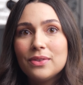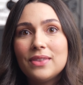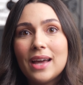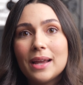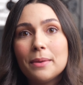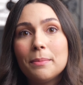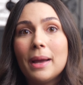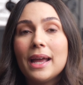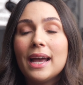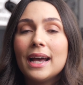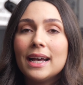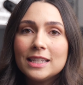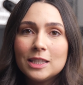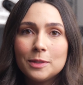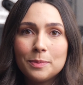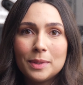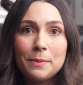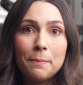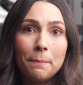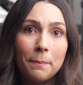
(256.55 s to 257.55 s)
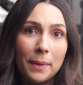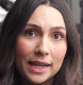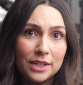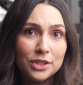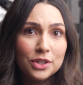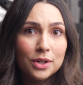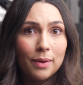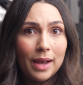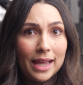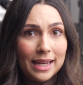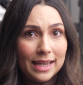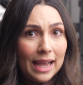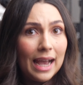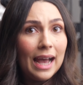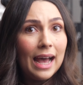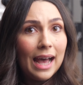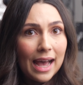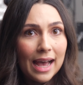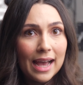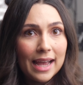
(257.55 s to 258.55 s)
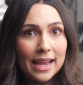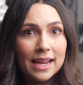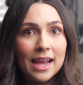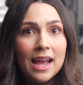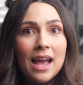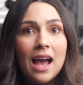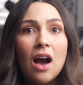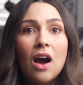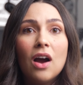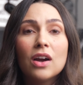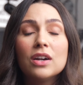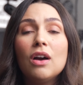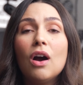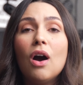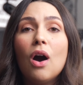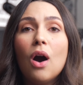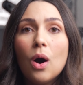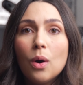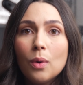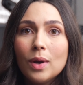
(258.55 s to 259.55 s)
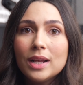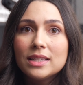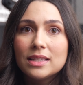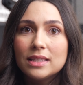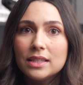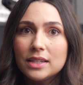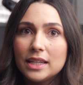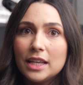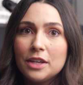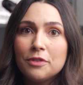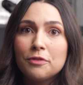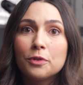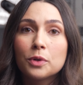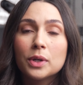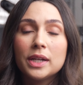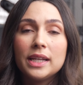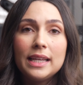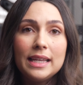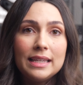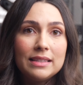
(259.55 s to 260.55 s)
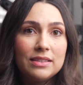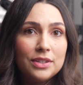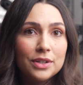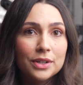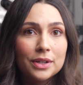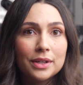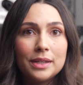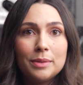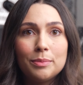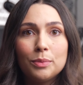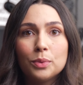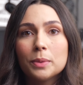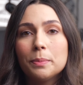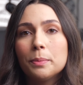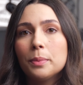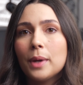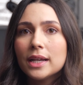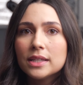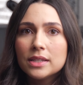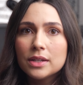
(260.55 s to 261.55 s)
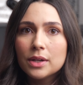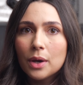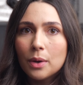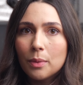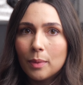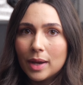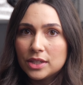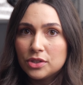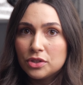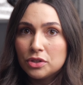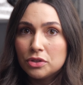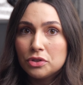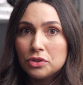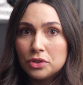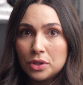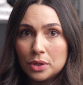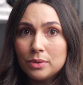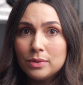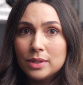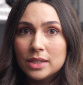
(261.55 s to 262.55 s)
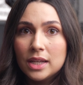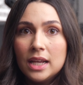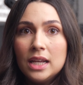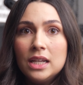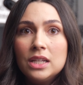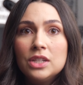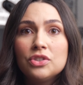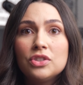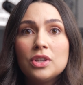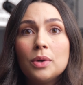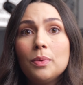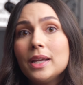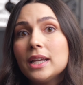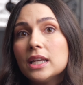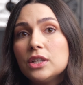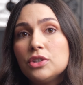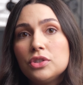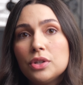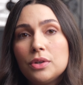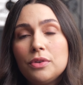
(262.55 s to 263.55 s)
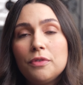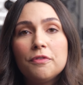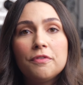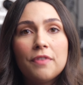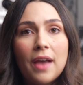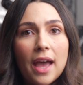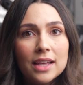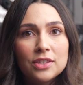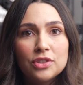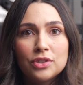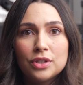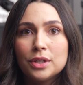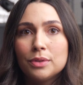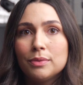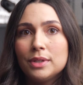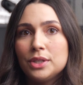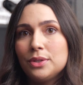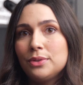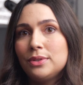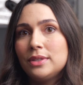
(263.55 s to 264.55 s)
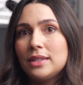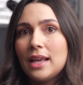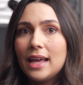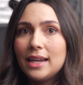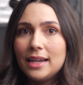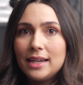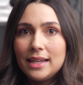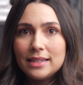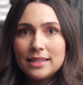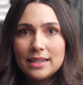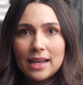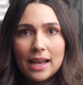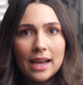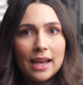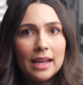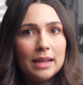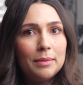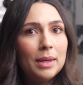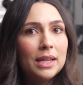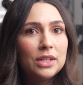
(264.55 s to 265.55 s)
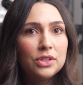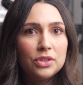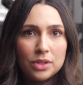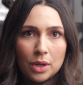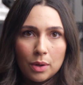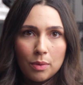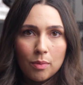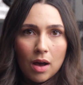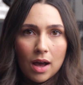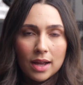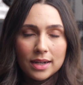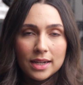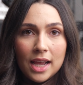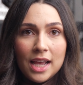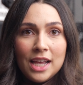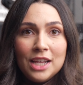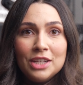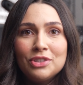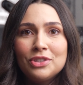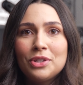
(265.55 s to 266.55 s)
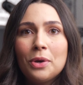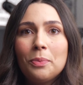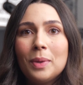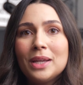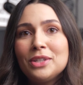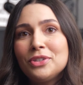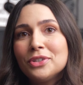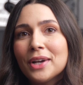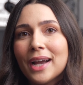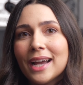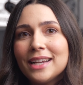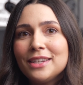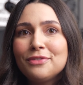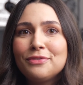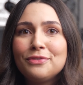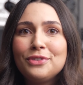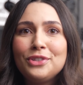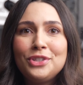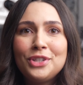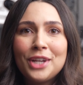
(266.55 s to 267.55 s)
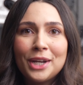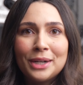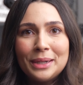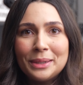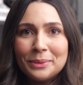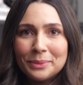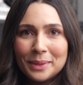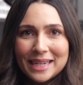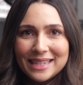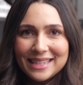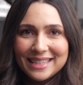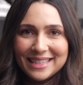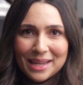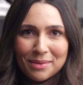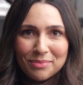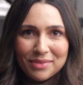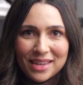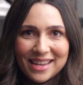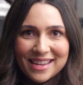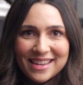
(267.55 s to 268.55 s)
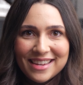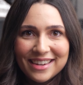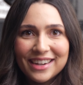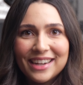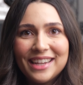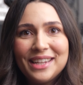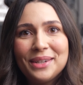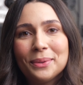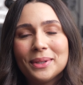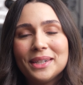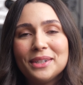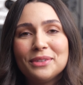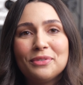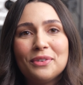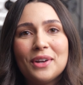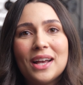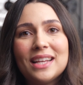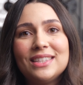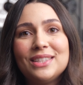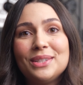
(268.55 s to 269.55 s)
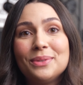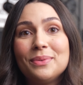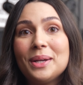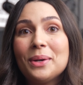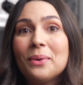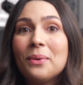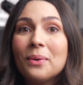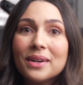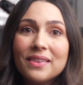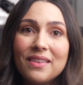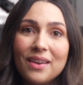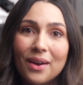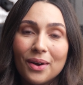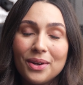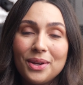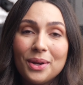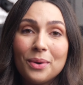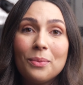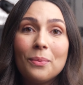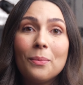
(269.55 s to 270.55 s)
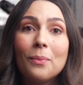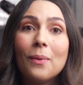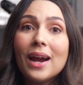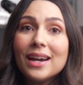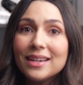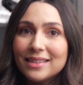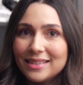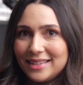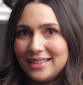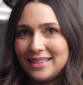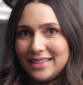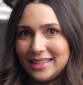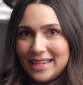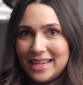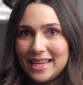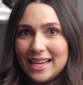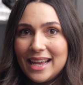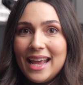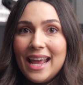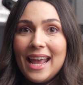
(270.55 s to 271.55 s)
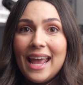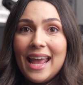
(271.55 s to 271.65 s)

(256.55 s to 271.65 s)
that my husband Pedro and I are always looking for easier and more practical ways to shoot so we can shoot faster, reduce editing time, and so on. So Pedro kind of jerry-rigged something here in order for us to record the audio wirelessly